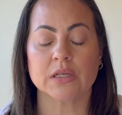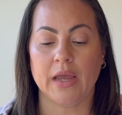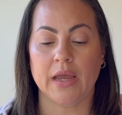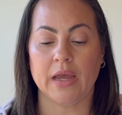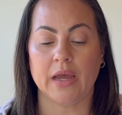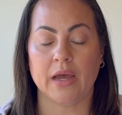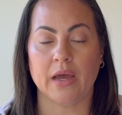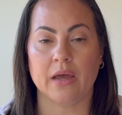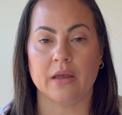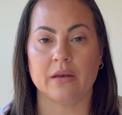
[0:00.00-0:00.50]

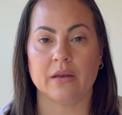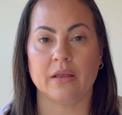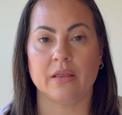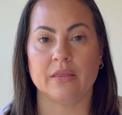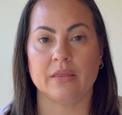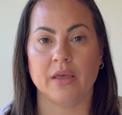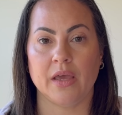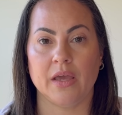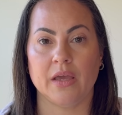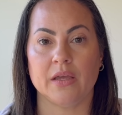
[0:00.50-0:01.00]
and
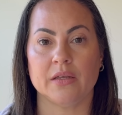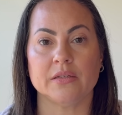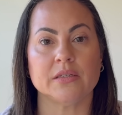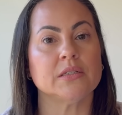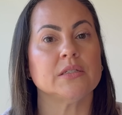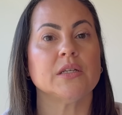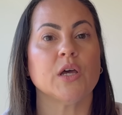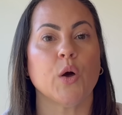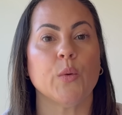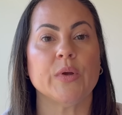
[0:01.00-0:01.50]
they
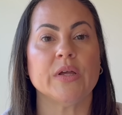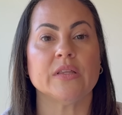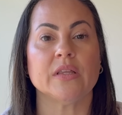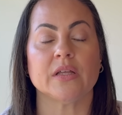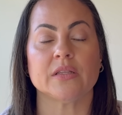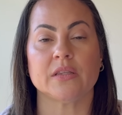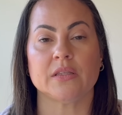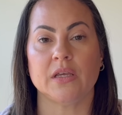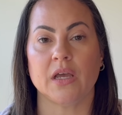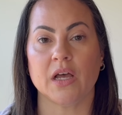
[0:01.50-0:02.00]
did tell me
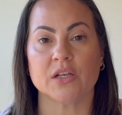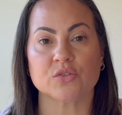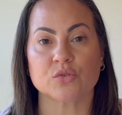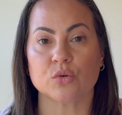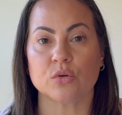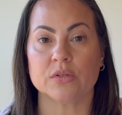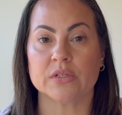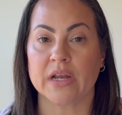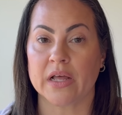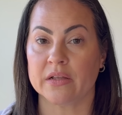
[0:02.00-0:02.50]
that the
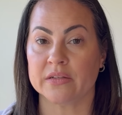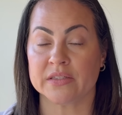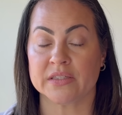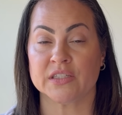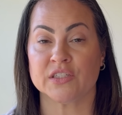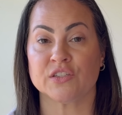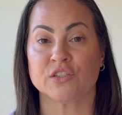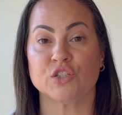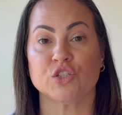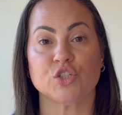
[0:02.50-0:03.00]
escrow
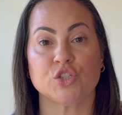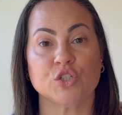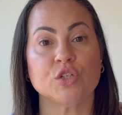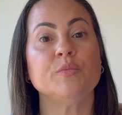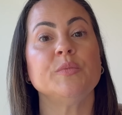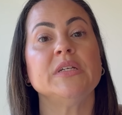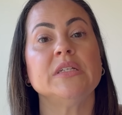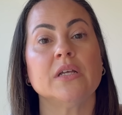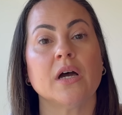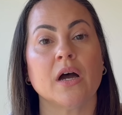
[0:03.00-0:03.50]
analysis should
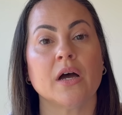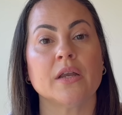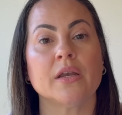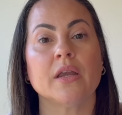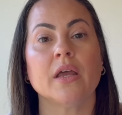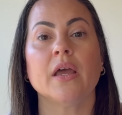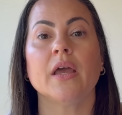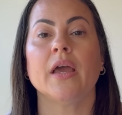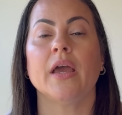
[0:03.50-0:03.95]
be done